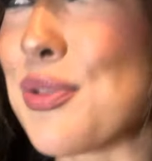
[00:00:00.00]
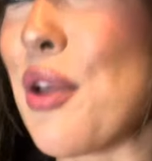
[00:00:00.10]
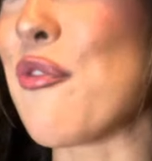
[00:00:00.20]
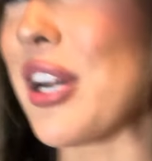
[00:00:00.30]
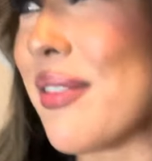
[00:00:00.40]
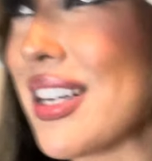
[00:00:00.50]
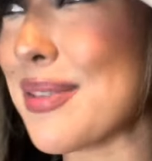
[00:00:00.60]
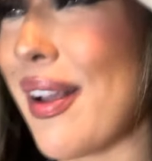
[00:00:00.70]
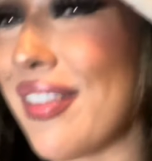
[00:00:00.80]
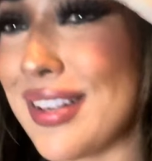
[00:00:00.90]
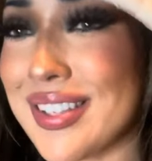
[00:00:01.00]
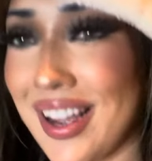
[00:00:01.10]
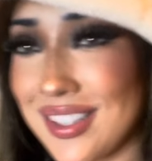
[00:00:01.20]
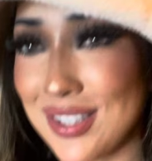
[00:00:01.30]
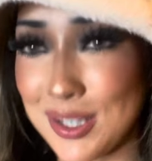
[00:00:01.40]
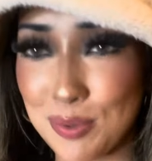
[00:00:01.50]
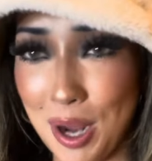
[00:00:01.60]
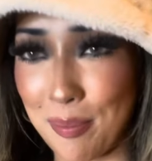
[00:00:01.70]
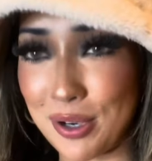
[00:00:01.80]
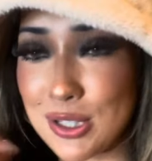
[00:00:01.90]
really funny because my lease ends in
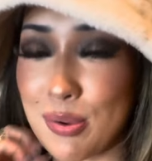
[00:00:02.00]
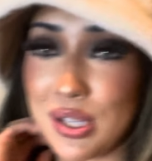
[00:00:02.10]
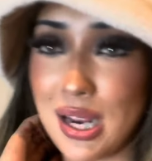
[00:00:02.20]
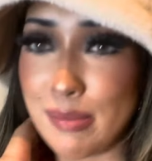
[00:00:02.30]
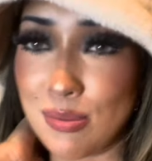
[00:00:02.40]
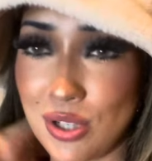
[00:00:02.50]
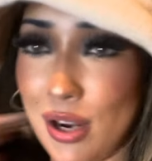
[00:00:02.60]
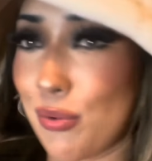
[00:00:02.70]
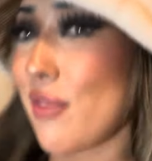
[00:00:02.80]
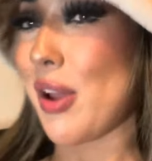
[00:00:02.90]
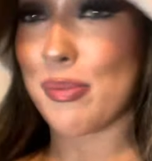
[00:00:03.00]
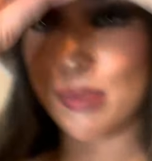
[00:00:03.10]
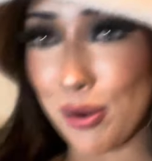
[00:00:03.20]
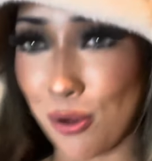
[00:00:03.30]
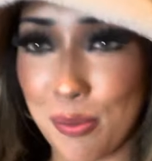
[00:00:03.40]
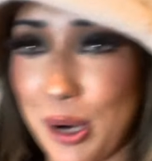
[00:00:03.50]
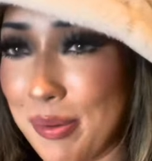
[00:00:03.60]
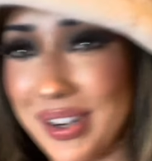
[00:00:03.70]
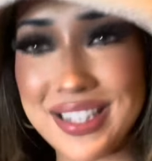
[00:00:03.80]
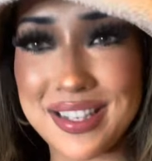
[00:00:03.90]
September, so by the time I'm done revamping my whole
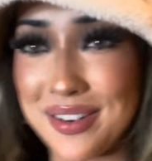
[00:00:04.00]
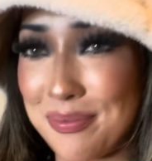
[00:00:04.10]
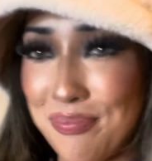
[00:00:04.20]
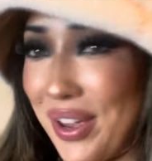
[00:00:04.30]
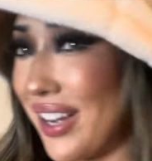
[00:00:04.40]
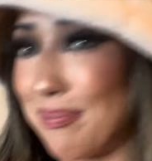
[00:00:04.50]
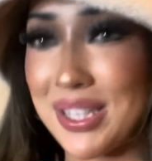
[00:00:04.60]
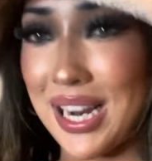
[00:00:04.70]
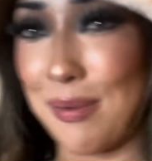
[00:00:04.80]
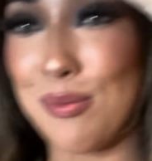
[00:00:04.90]
apartment, it's gonna like be time to